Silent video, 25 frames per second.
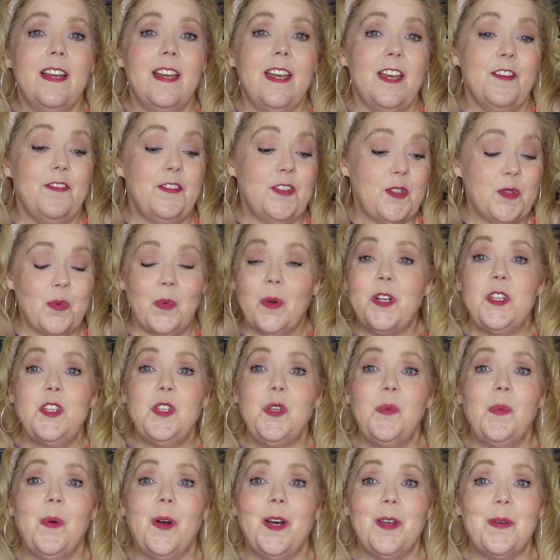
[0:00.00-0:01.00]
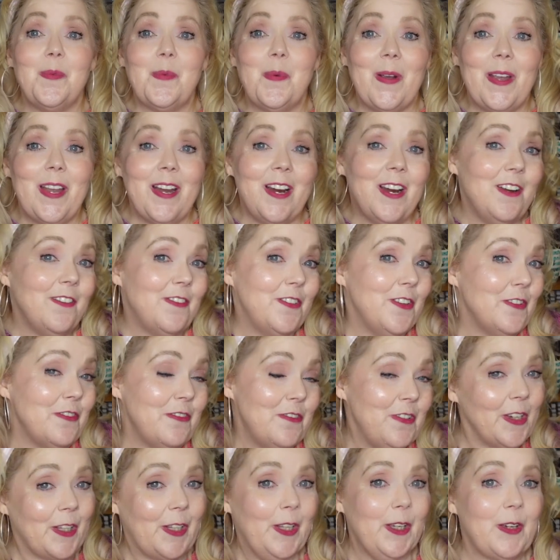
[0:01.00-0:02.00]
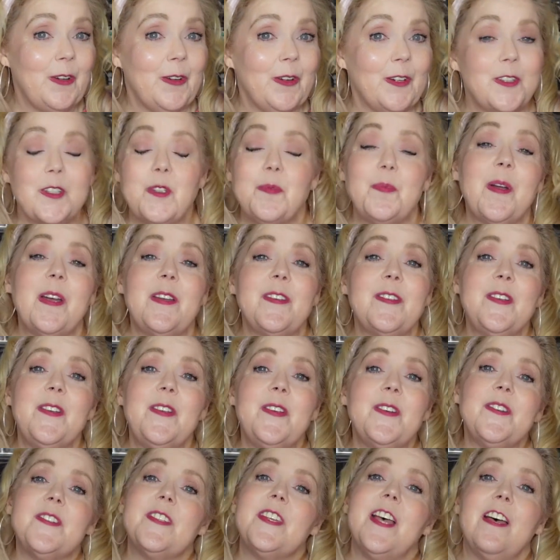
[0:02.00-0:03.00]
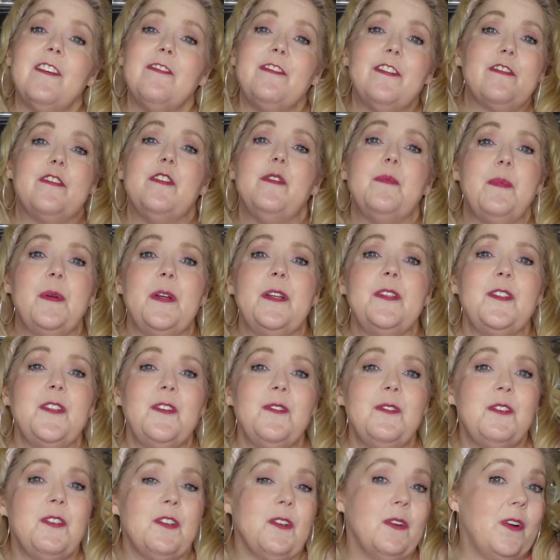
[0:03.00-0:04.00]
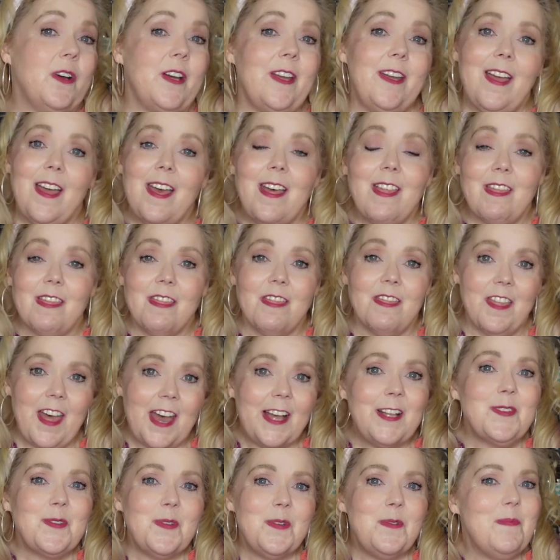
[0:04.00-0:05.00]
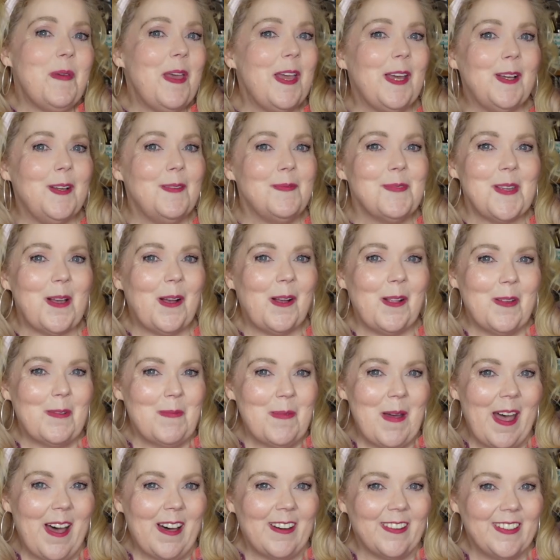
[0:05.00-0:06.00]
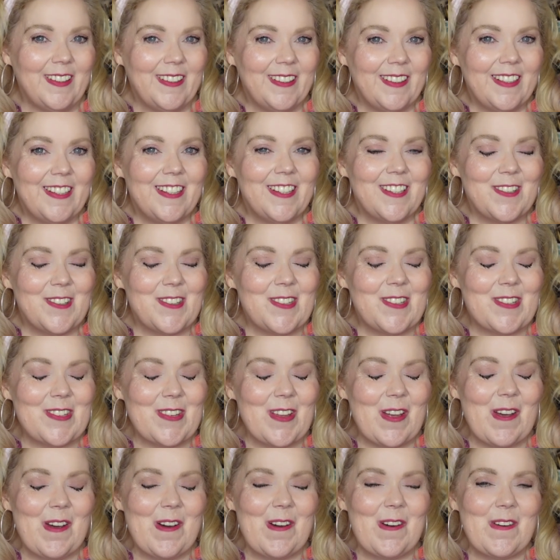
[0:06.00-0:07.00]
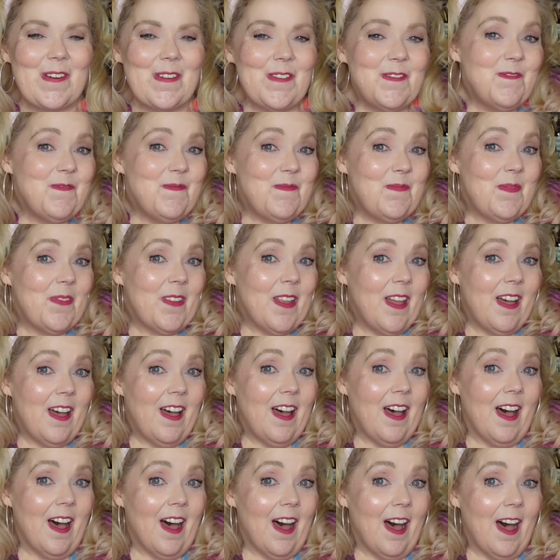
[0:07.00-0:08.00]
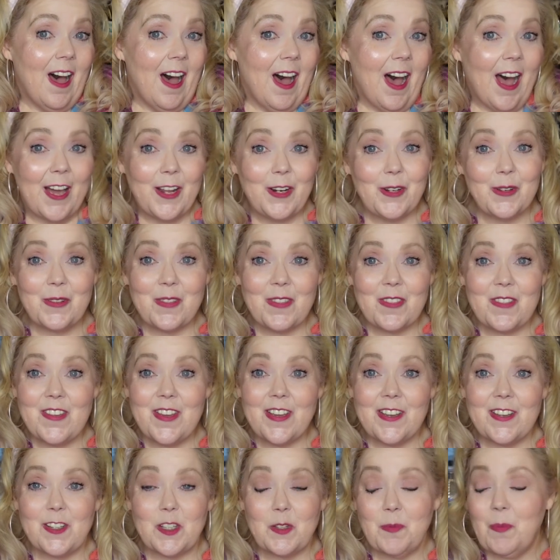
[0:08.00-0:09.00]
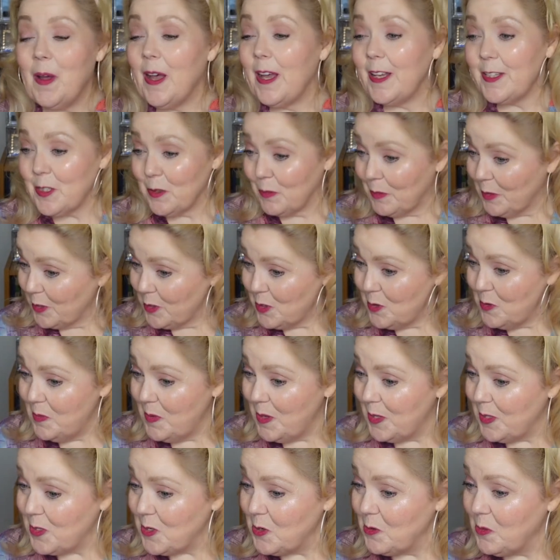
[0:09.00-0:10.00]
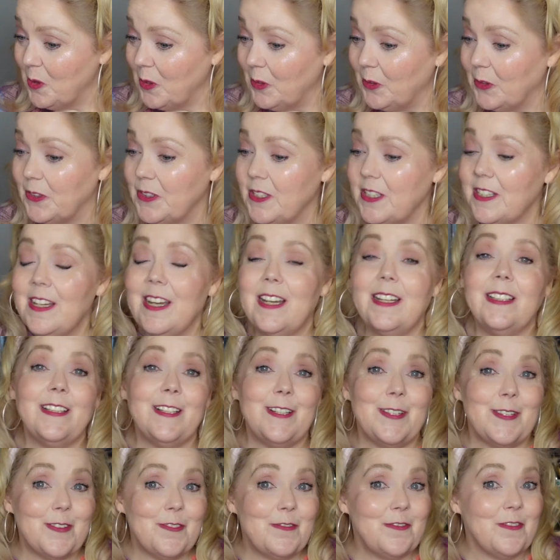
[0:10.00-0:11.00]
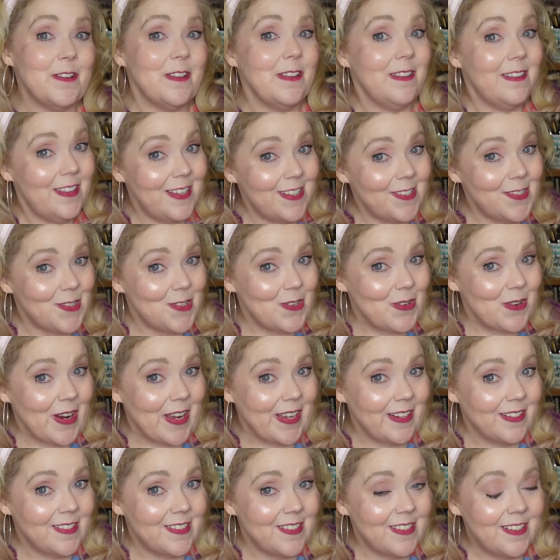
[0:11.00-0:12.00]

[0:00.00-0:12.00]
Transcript: if it's what you want to wear, if you feel like you're expressing yourself, if it brings you joy, that's what makeup's all about. So I don't think it's possible to be too old, at least for this trend.